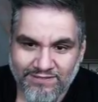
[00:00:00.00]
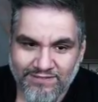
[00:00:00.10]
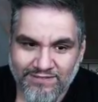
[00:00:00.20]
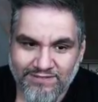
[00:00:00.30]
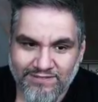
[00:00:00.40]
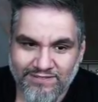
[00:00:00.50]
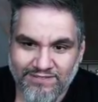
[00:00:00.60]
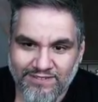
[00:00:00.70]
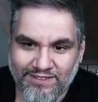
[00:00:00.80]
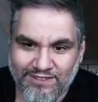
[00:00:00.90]
Just want to make
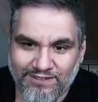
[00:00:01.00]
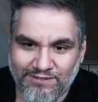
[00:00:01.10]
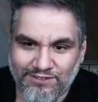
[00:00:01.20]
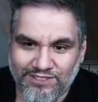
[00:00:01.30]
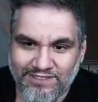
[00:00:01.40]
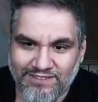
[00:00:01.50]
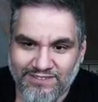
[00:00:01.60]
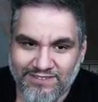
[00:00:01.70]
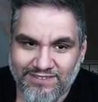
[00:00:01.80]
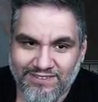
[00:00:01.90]
sure. Oh
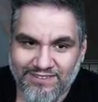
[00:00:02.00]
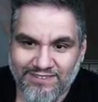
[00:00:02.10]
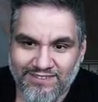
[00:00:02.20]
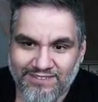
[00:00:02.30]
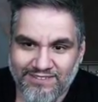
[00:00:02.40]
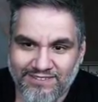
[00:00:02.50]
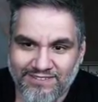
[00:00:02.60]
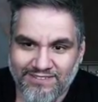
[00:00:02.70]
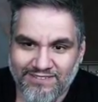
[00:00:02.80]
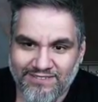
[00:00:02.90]
Jesus.
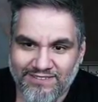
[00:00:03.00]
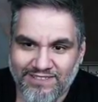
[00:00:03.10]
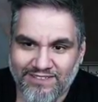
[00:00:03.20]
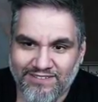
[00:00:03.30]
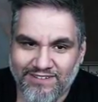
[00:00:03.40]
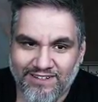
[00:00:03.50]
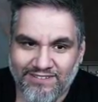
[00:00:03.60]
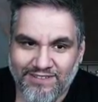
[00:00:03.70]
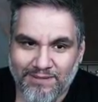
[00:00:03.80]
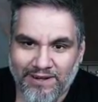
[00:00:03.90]
What are you doing right
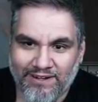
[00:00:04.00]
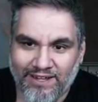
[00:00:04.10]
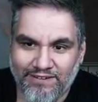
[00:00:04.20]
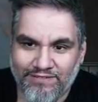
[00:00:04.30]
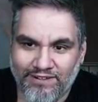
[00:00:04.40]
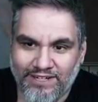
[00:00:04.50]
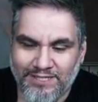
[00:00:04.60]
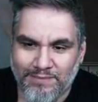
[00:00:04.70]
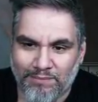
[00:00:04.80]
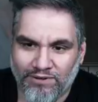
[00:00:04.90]
now? They paid a life. Are they
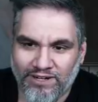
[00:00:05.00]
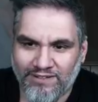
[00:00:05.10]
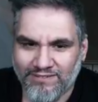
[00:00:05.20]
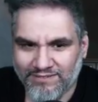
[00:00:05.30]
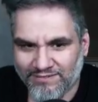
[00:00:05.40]
dismembering?